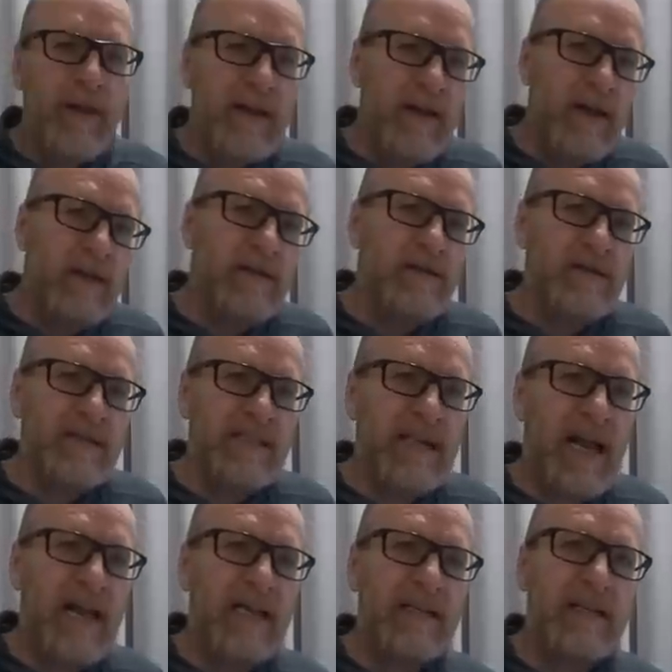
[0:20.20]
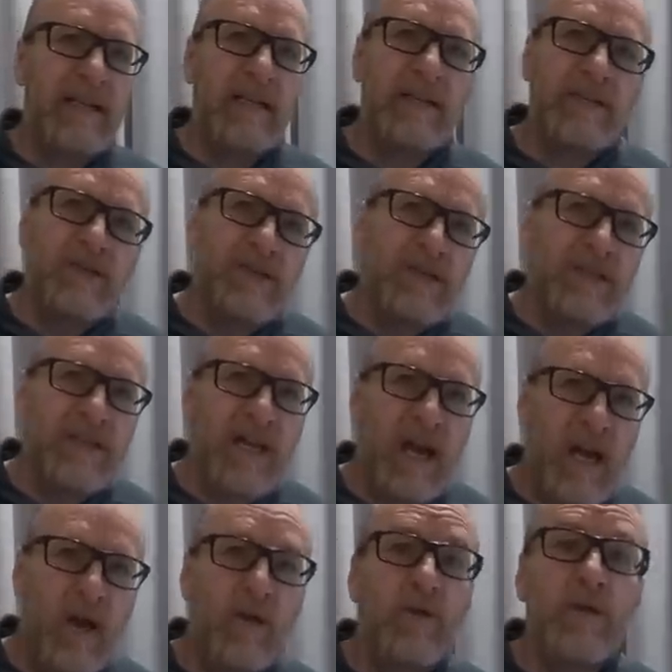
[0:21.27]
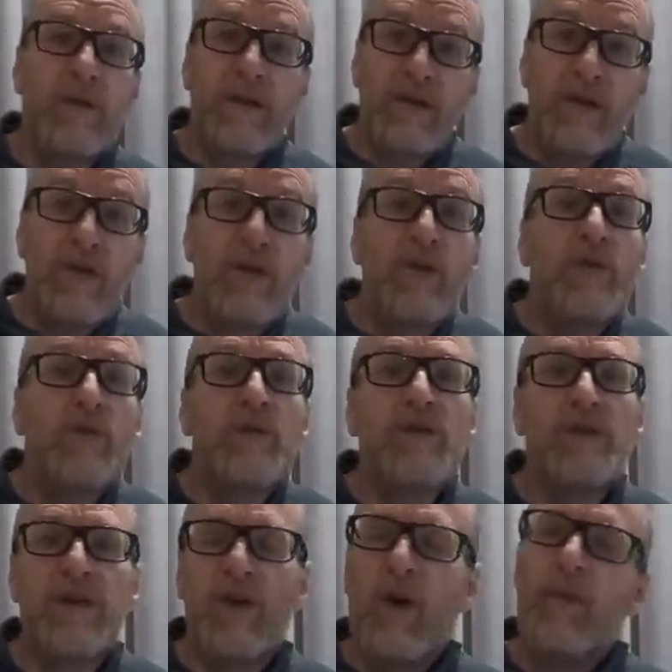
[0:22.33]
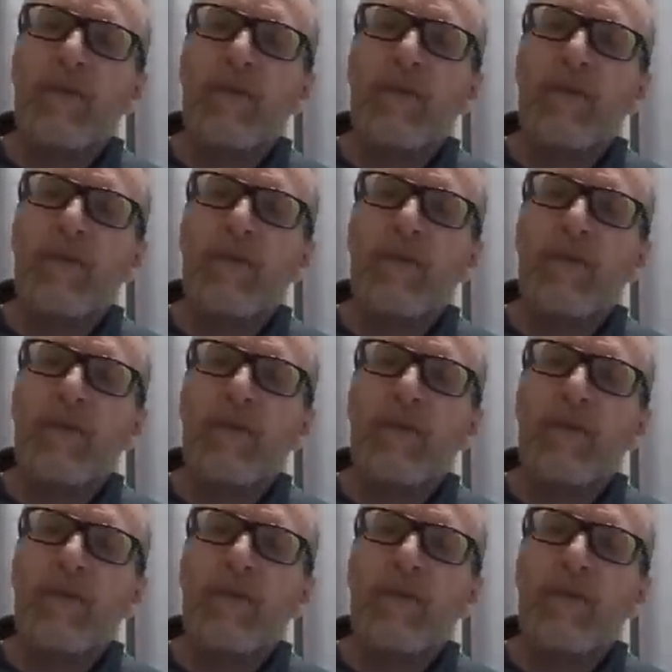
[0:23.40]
and understanding just how huge the